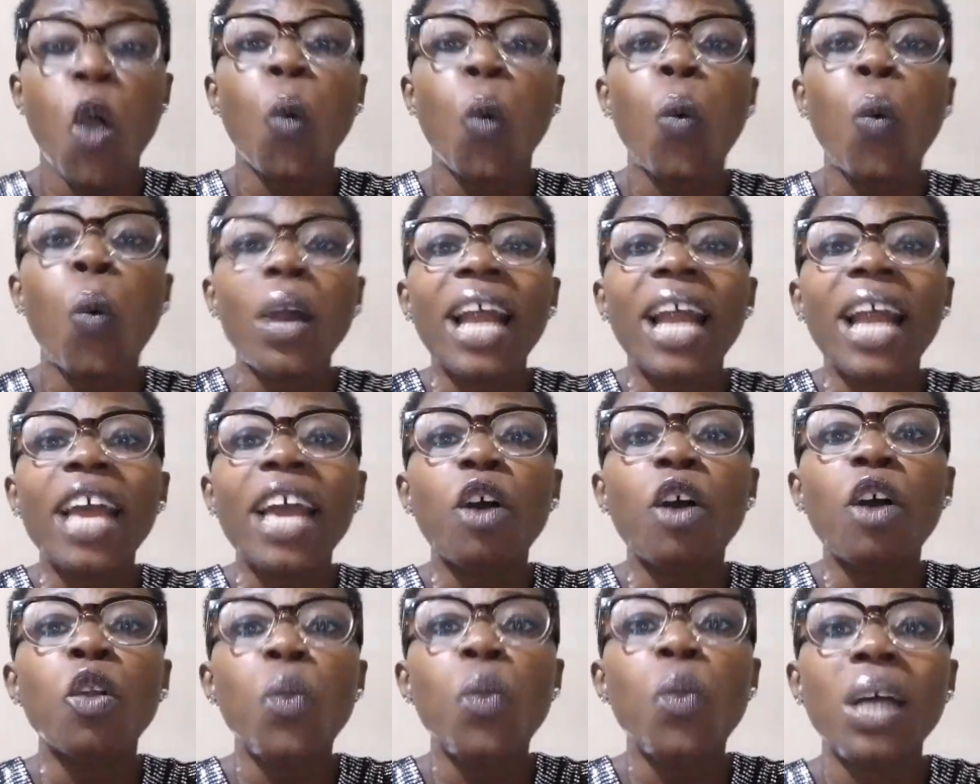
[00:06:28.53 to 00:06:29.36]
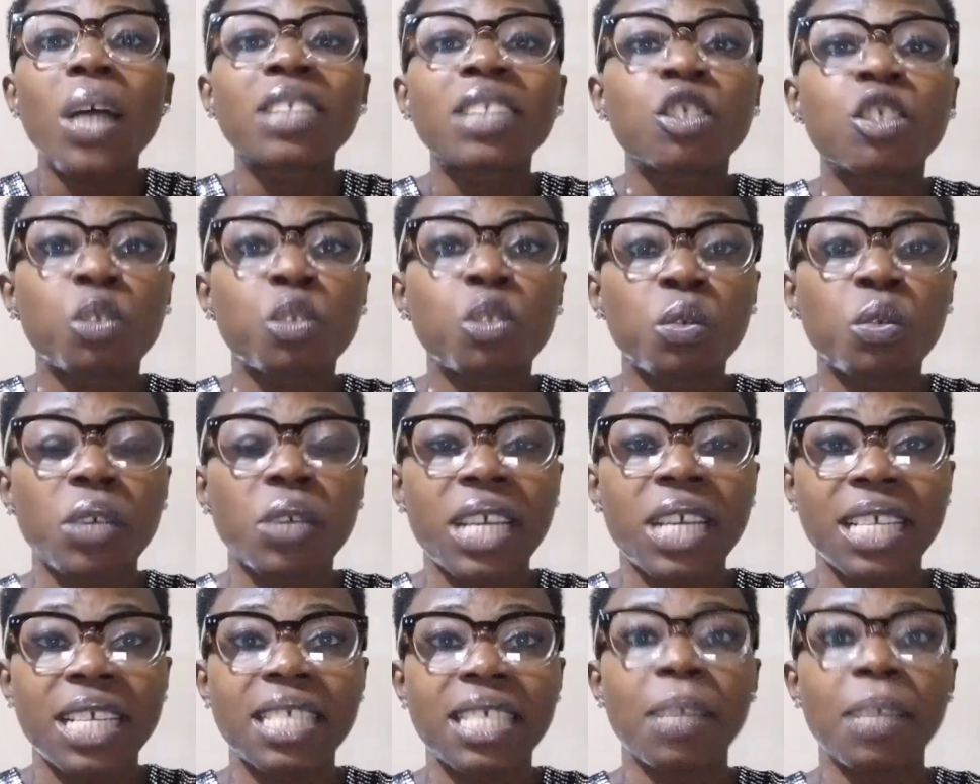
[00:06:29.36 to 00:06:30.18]
What I always do
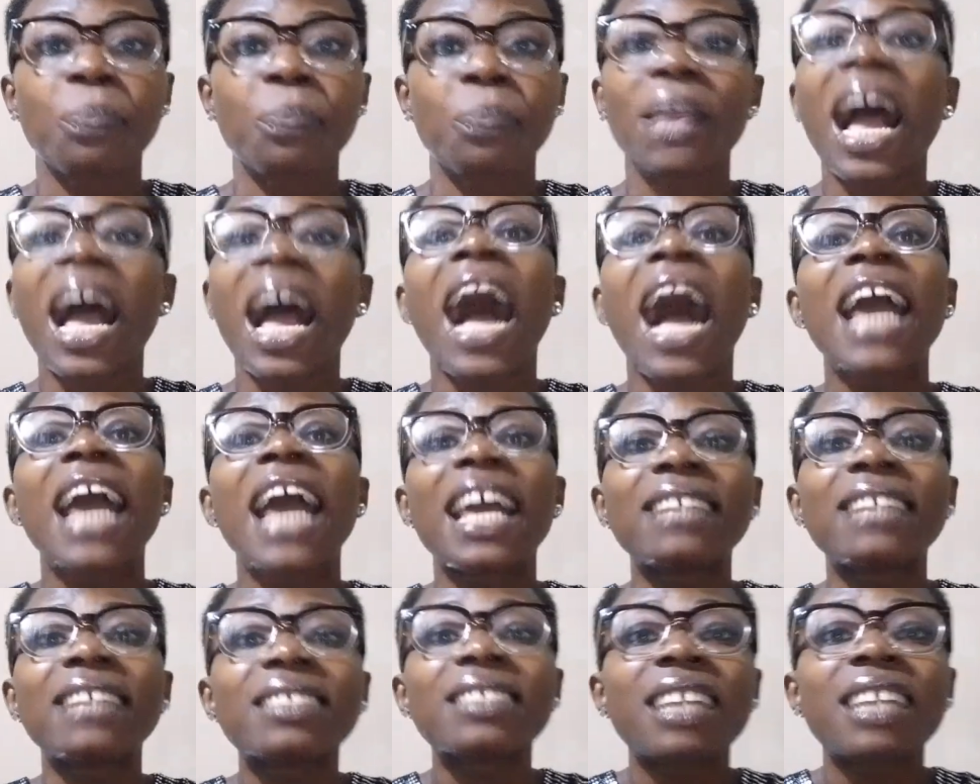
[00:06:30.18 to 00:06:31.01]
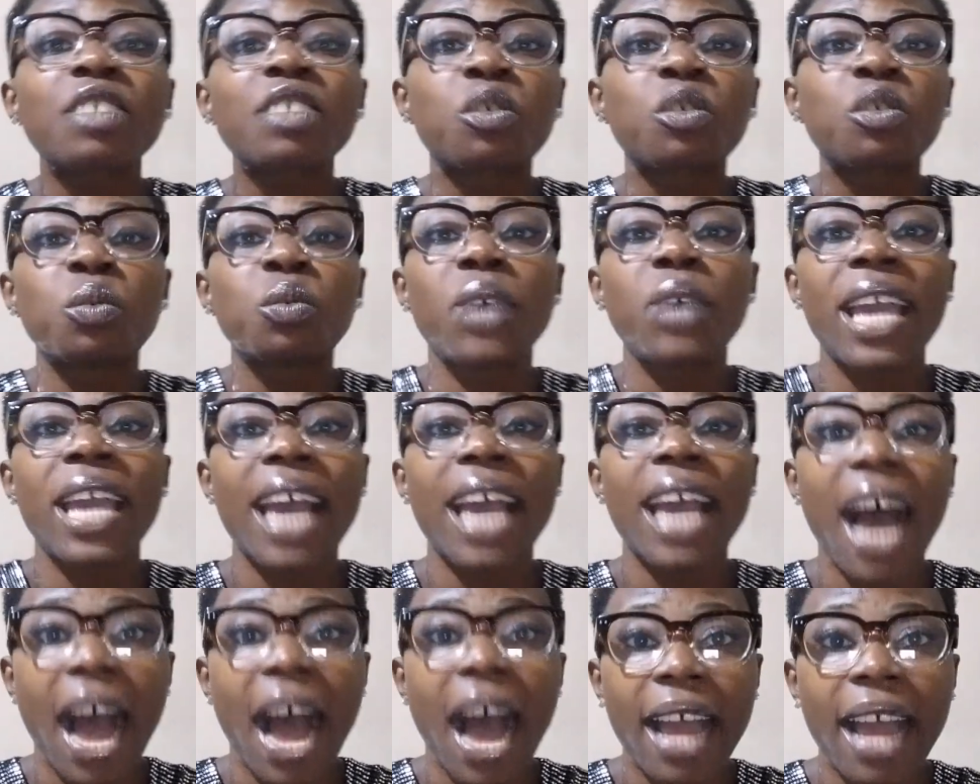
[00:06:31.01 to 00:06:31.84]
is I answer
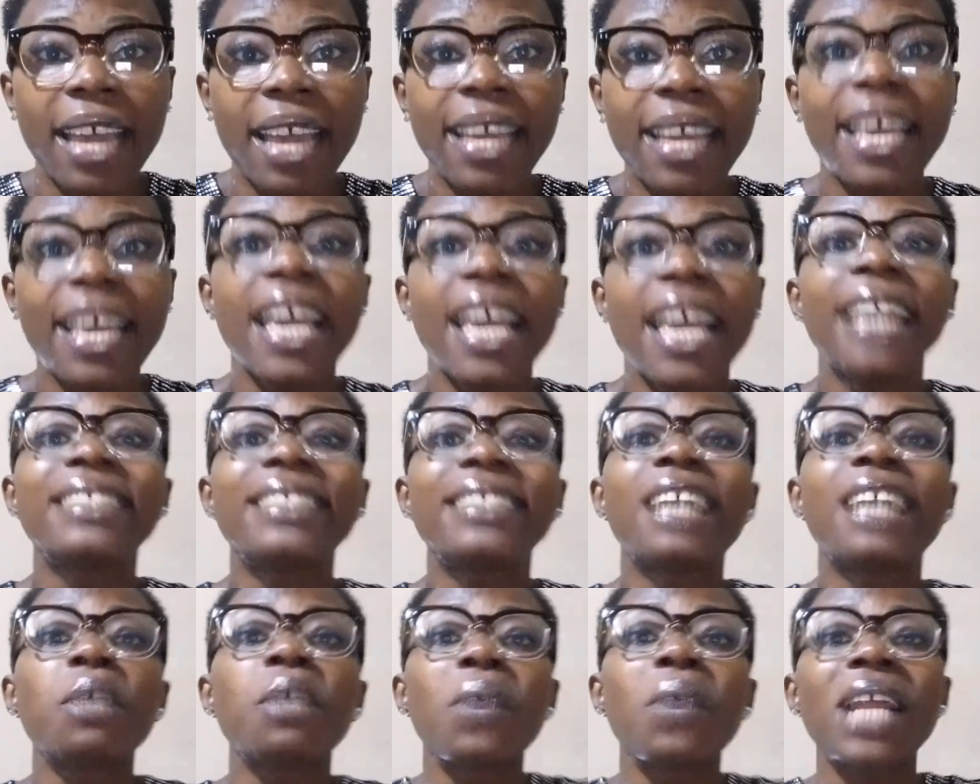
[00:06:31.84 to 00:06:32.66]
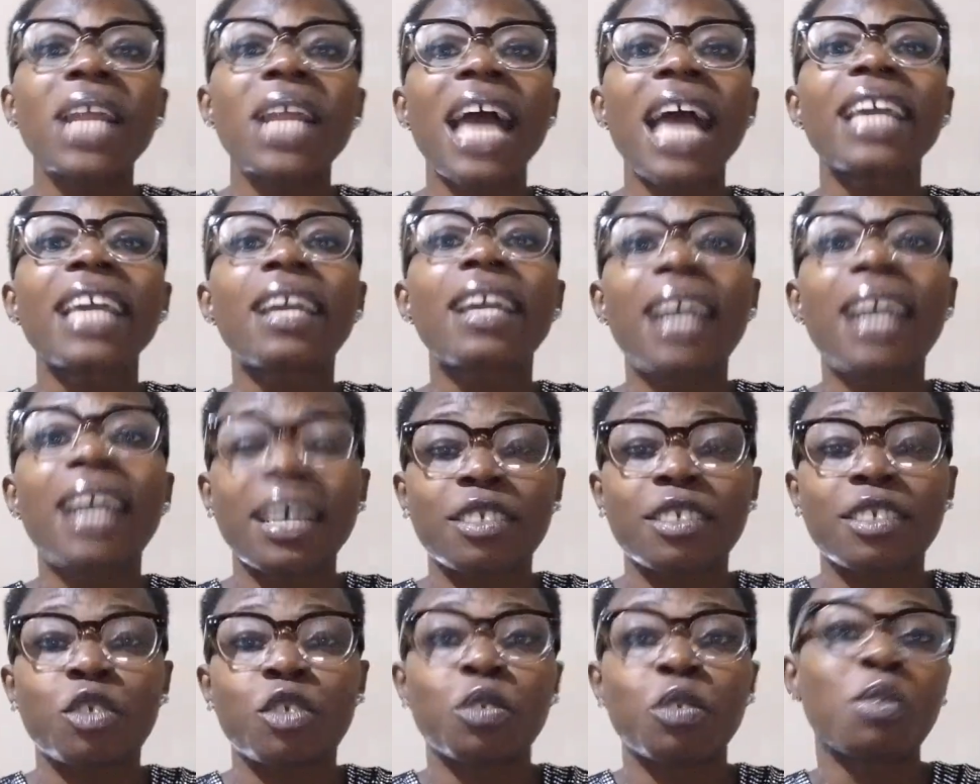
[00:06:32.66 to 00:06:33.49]
2AI, then when I
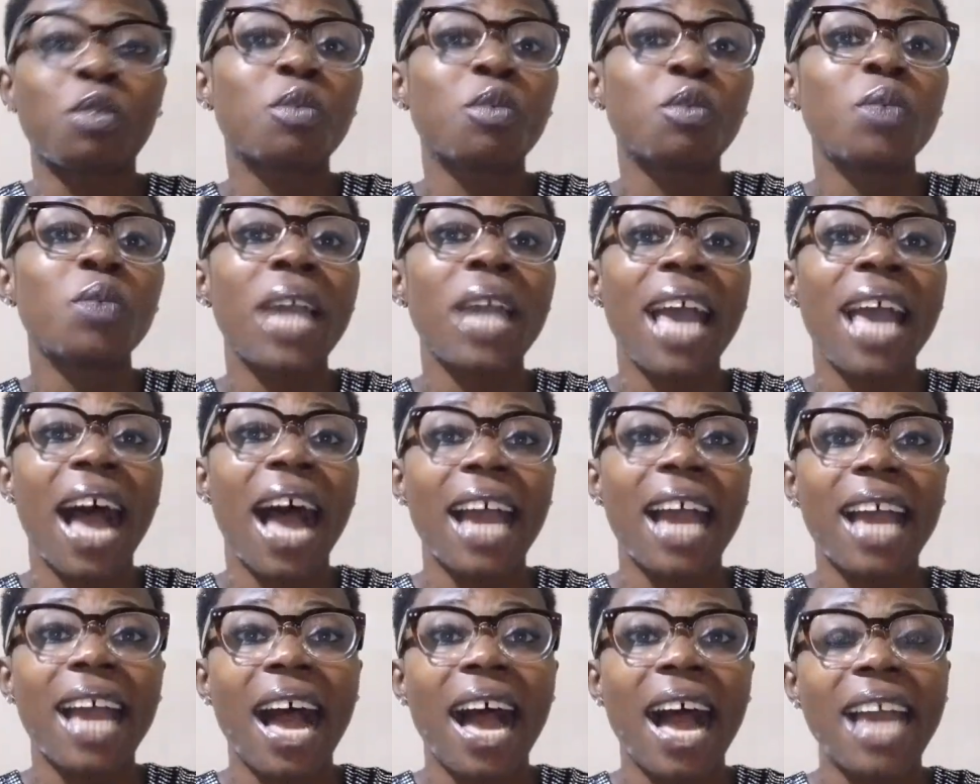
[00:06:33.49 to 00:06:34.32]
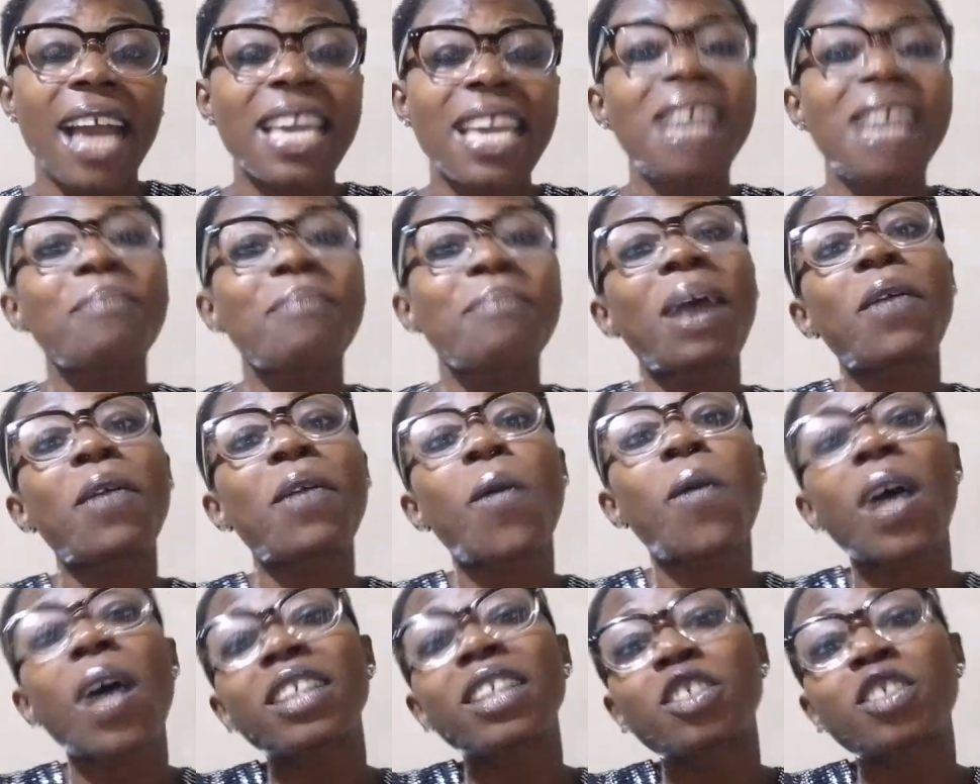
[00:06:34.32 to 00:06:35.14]
get to 2AII in my
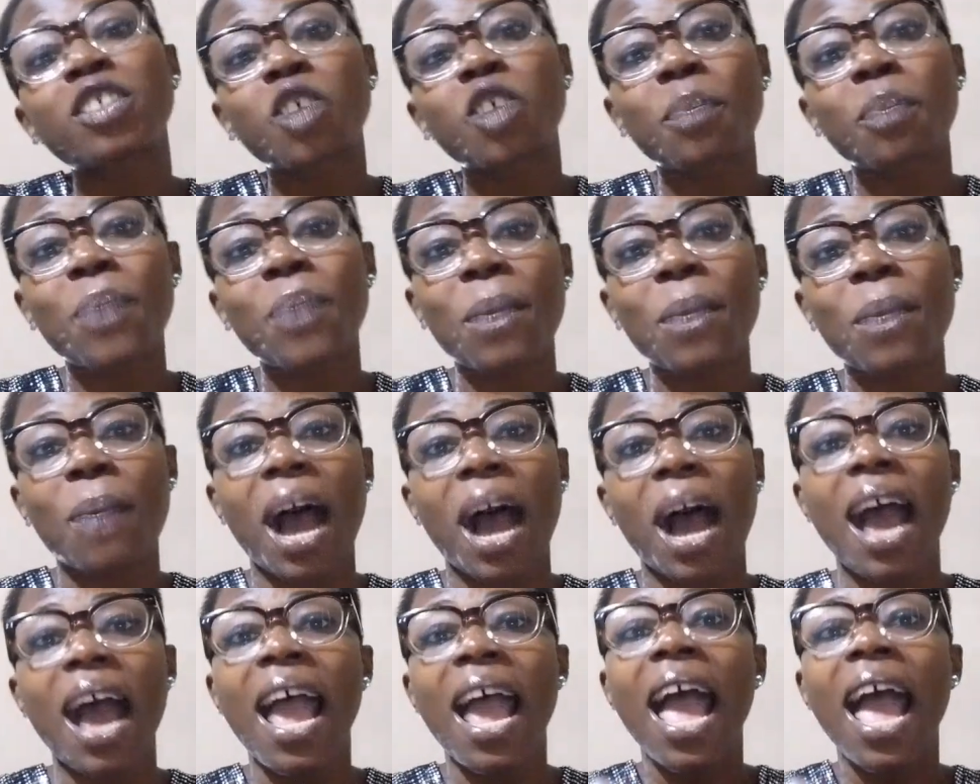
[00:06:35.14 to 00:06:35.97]
question paper,